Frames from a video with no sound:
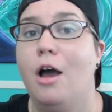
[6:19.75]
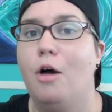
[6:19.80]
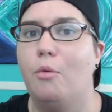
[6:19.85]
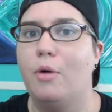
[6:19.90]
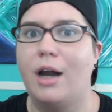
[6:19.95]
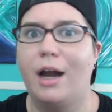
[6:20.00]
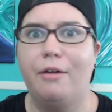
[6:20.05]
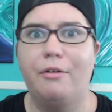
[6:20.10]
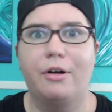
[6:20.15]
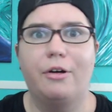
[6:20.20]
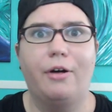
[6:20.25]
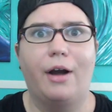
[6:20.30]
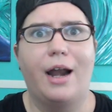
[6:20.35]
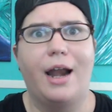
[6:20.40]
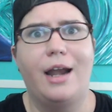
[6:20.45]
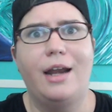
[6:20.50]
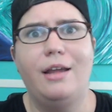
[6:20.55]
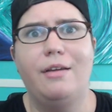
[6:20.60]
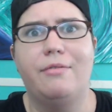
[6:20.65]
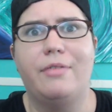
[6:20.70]
Would I regret
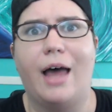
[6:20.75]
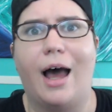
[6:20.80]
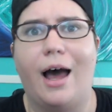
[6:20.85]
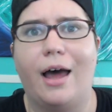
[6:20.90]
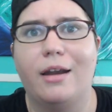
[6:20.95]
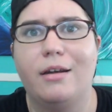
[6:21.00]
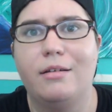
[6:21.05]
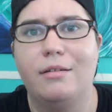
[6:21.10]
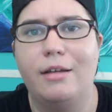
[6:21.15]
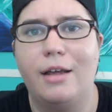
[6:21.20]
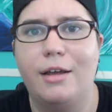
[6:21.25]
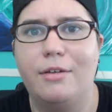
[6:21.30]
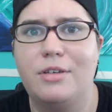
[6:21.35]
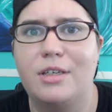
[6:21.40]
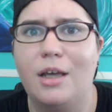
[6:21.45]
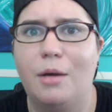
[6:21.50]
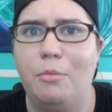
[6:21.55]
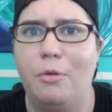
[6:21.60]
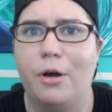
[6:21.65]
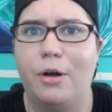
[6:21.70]
any of that if
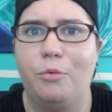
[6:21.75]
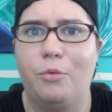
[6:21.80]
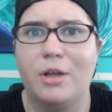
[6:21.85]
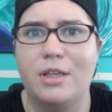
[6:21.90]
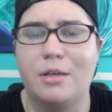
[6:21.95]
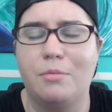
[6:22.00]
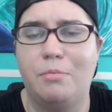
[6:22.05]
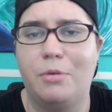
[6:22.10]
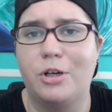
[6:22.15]
someone wasn't